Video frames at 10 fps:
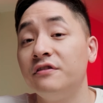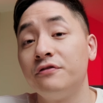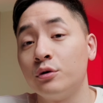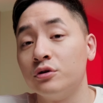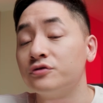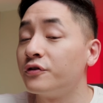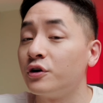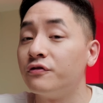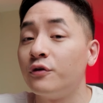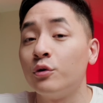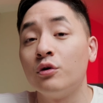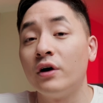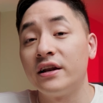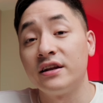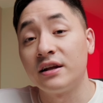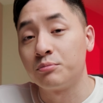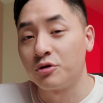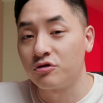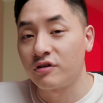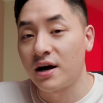Photos for your photo editing
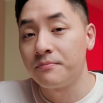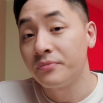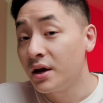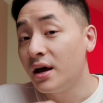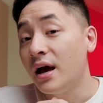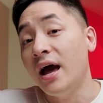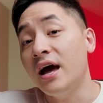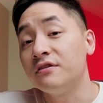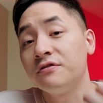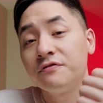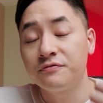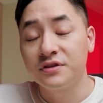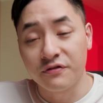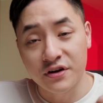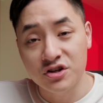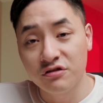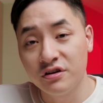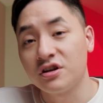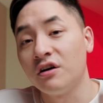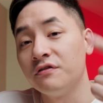program, and DaVinci
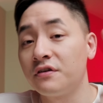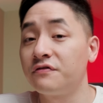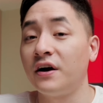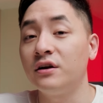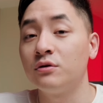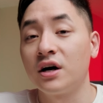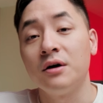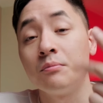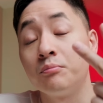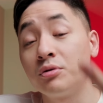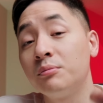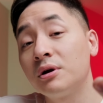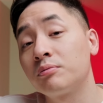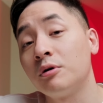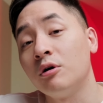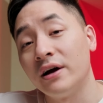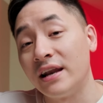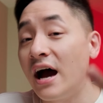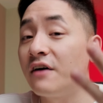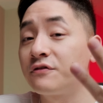Resolve, Final Cut, Premiere Pro, and
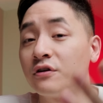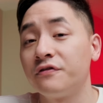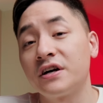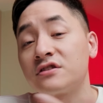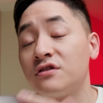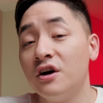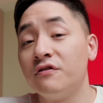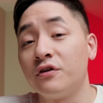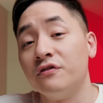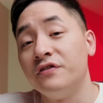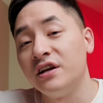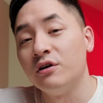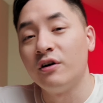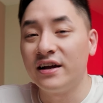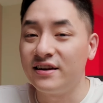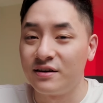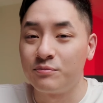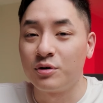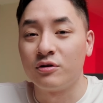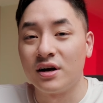After Effects for your video editing
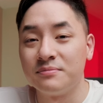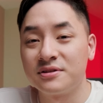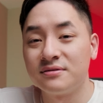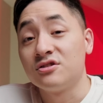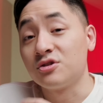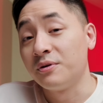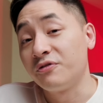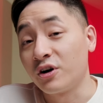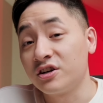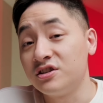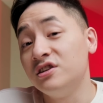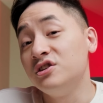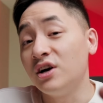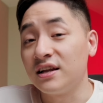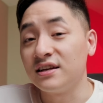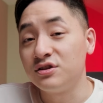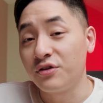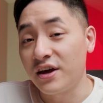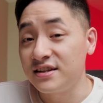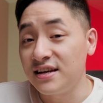programs. So before I continue, I'd like to
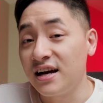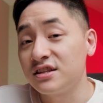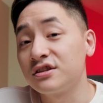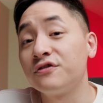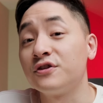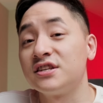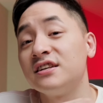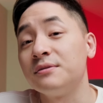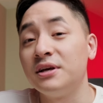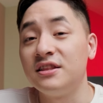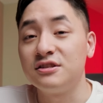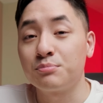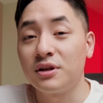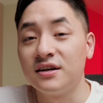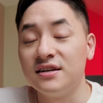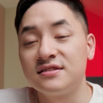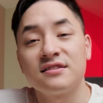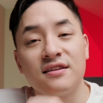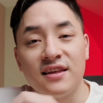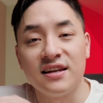thank Dehancer for sending me these plugins.
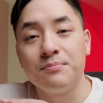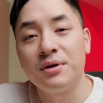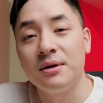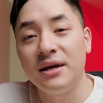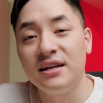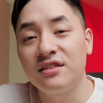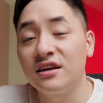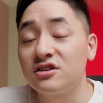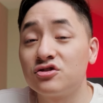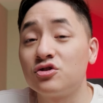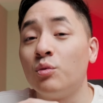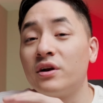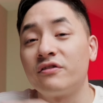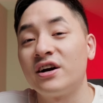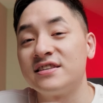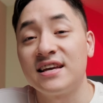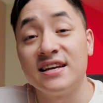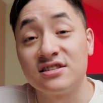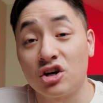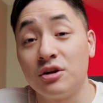They didn't pay me anything, so whatever I say
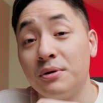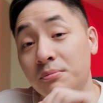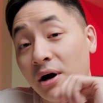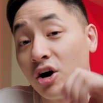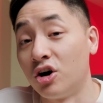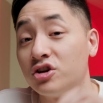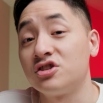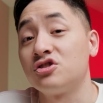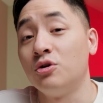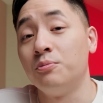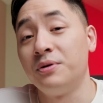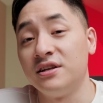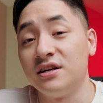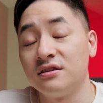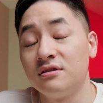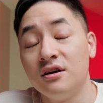is gonna be my honest opinion.